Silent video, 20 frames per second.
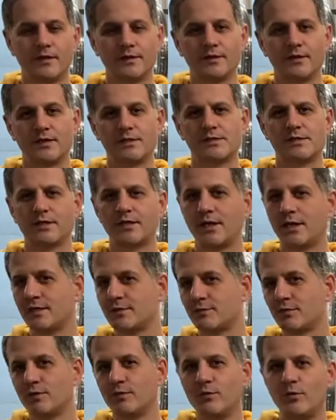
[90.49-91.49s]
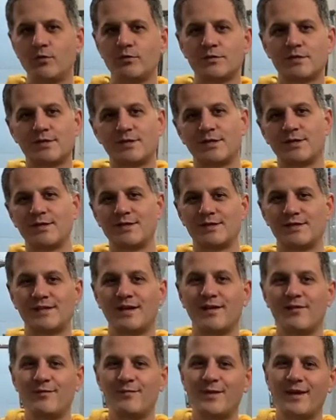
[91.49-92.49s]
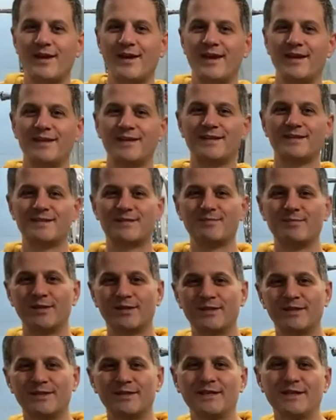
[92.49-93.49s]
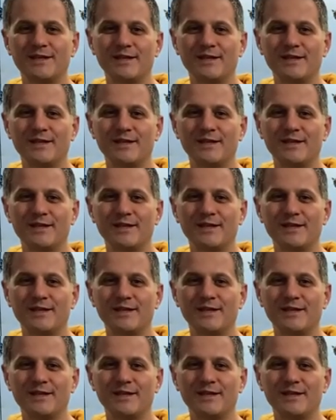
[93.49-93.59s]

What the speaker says: That's the case with most stuff mechanics, but